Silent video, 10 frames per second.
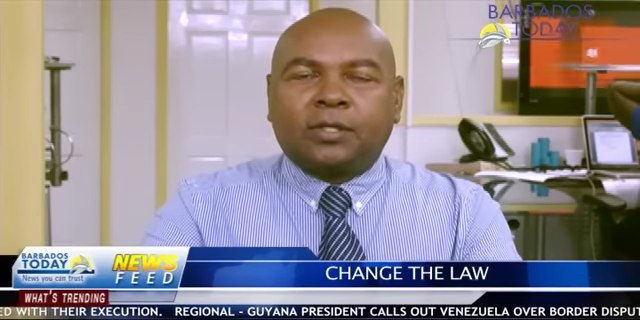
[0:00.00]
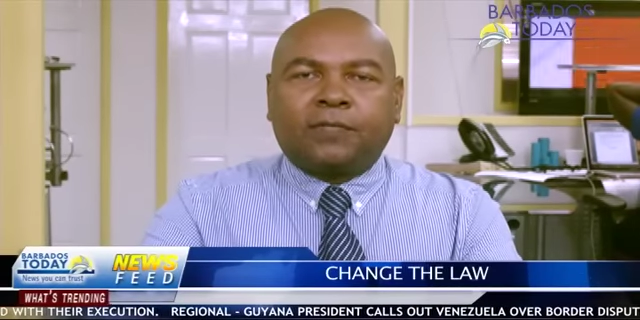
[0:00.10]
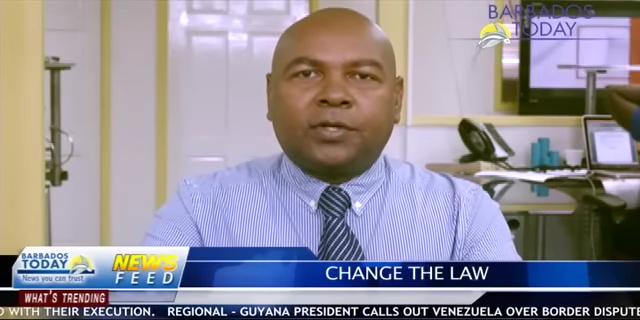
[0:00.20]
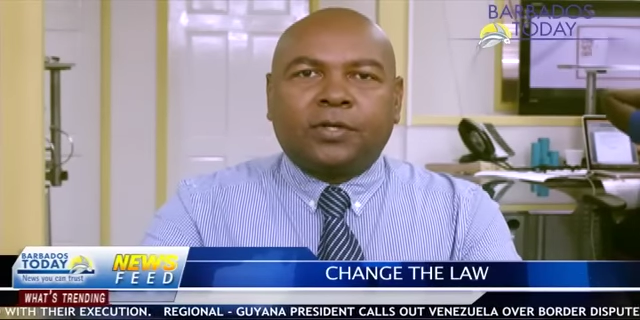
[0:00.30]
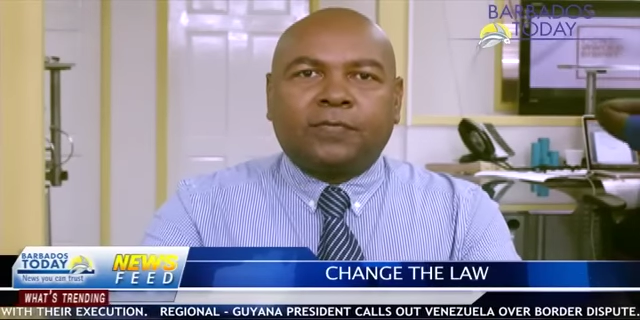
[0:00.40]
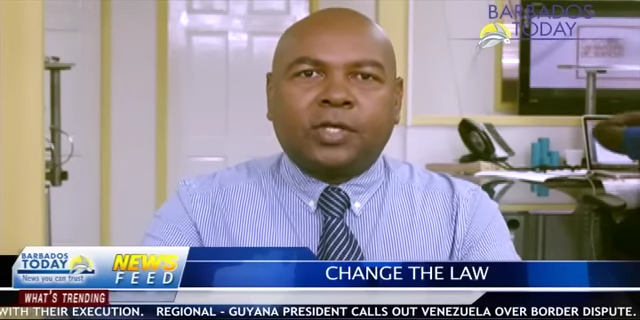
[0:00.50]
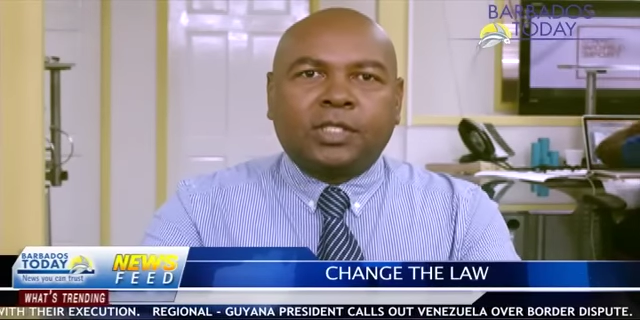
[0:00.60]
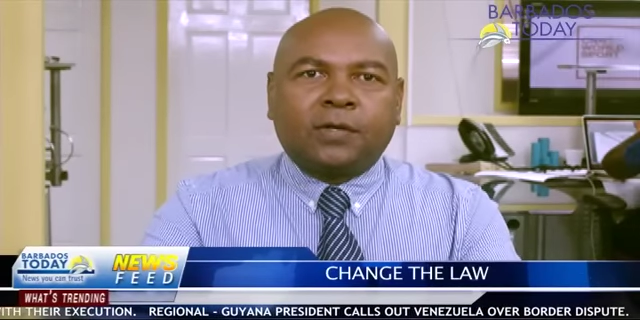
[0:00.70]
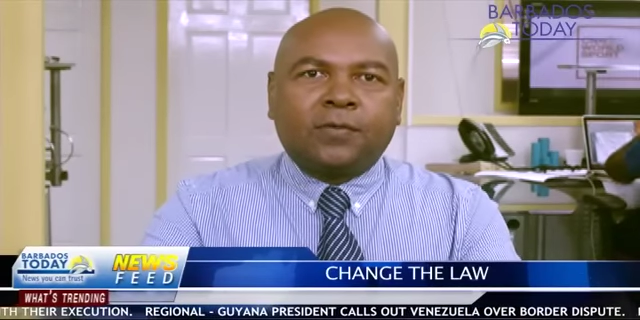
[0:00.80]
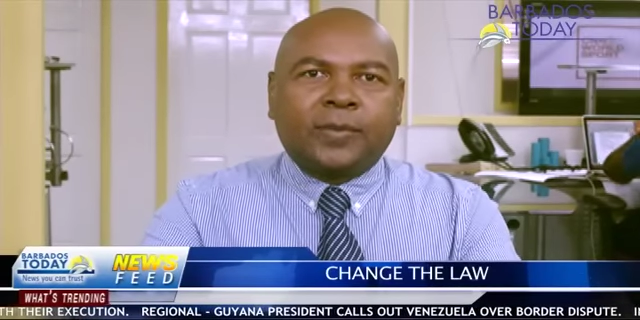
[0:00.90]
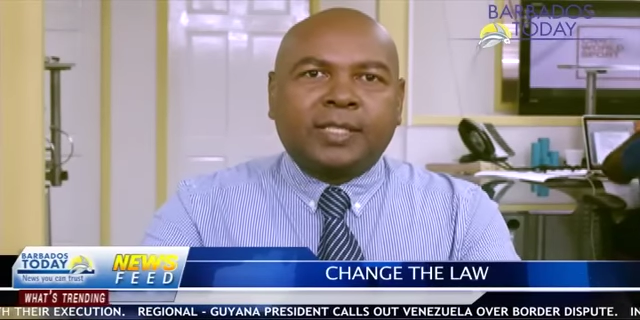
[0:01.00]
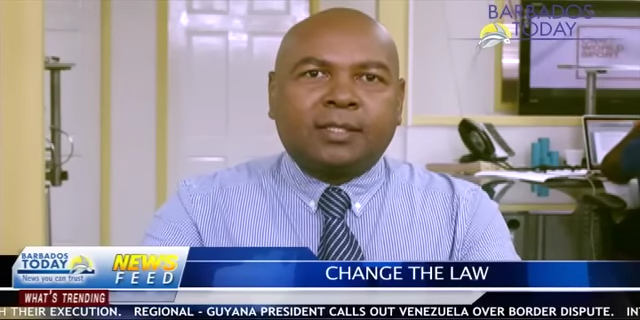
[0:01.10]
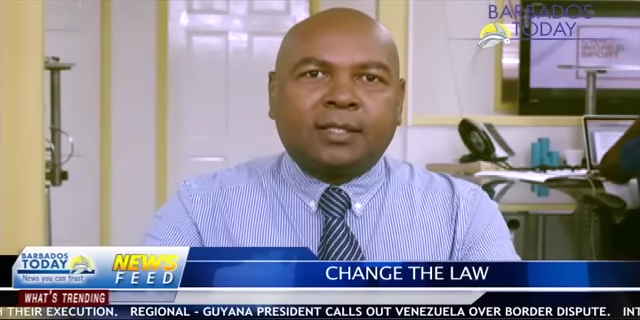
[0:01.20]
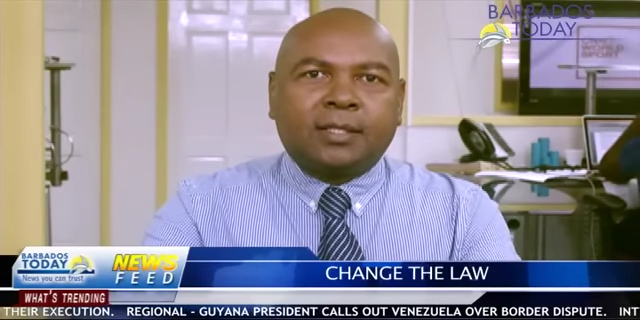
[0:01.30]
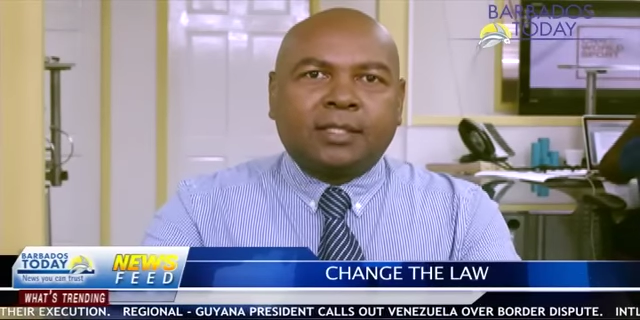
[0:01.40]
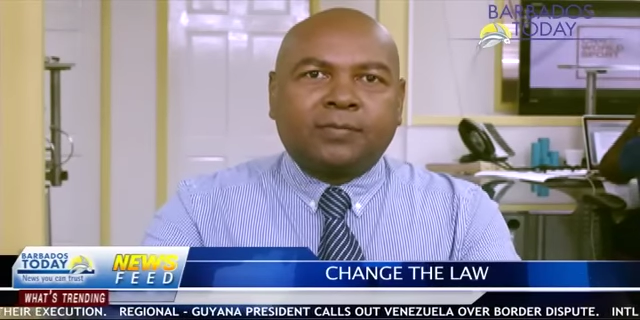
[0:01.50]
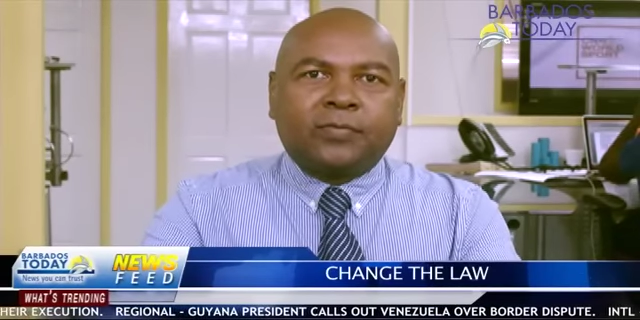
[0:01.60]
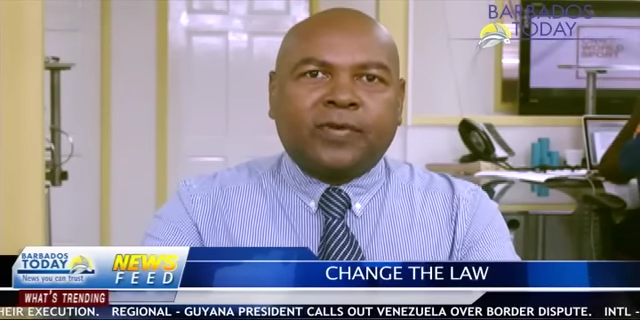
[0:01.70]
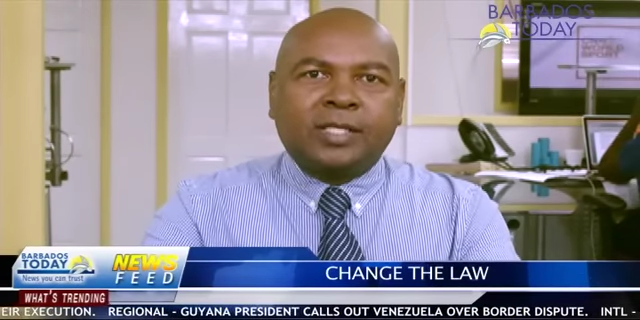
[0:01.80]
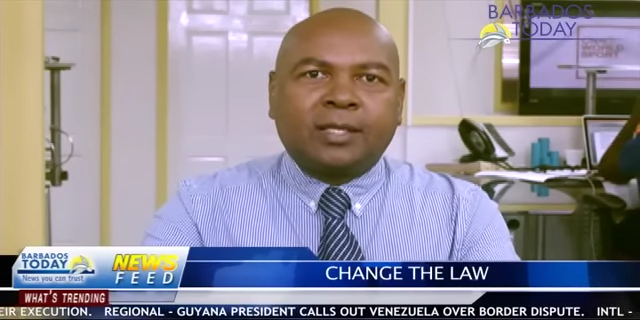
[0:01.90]
of the University of the West Indies,
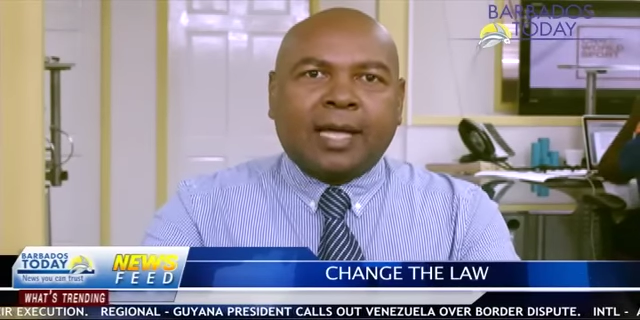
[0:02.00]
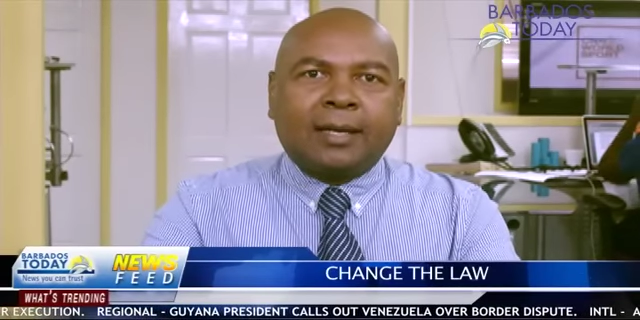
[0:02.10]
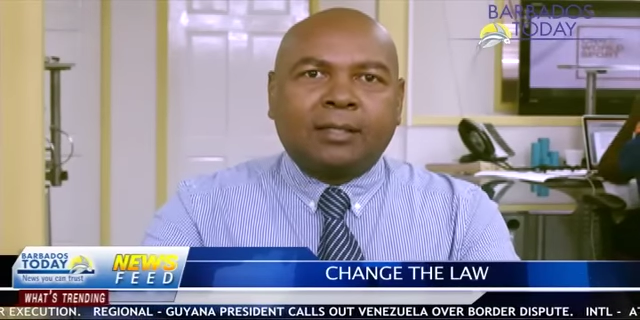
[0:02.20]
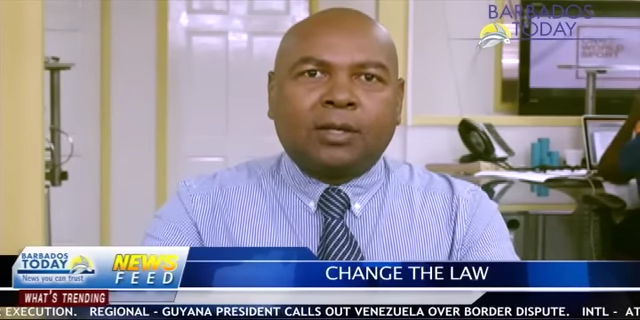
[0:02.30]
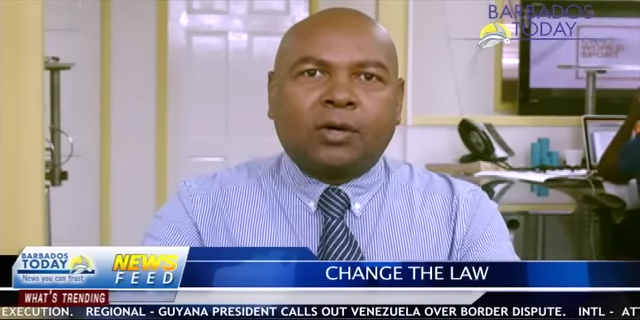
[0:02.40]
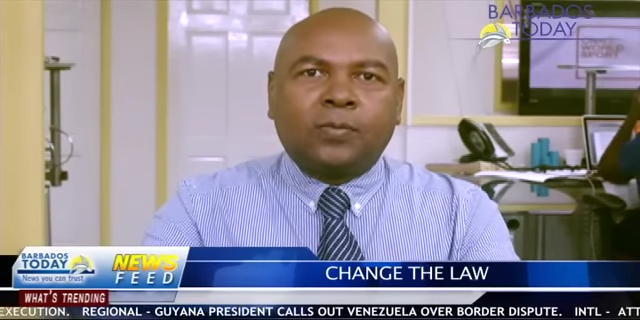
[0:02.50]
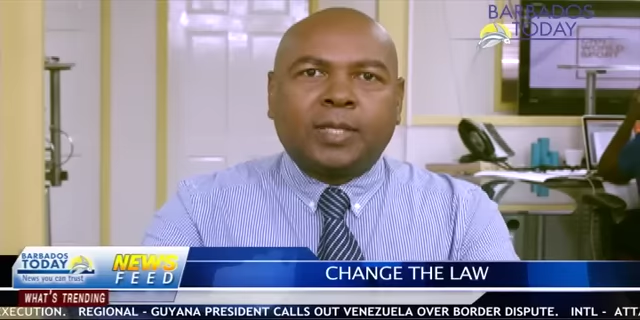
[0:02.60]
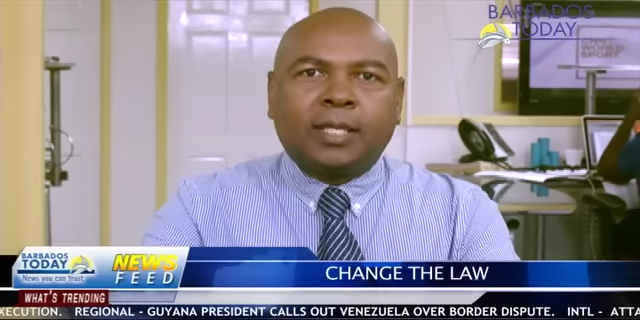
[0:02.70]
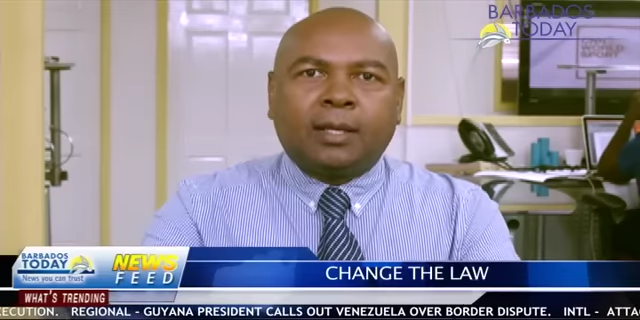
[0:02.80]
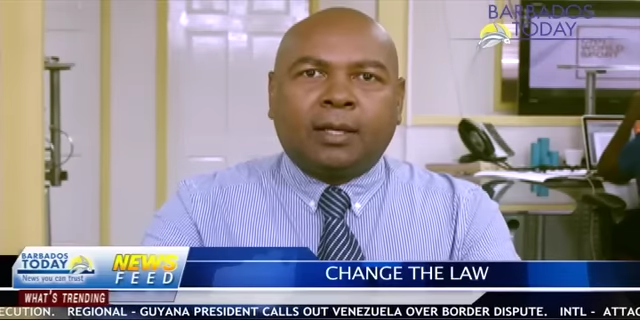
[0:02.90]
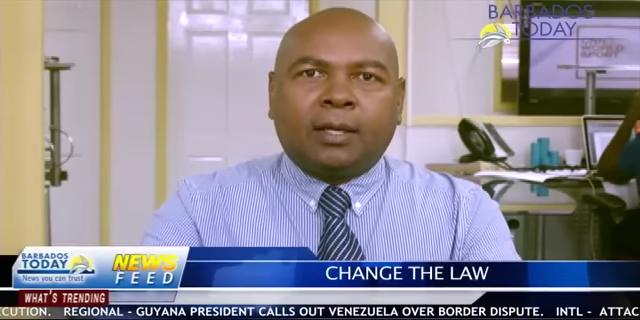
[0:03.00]
Professor Alan Cobley,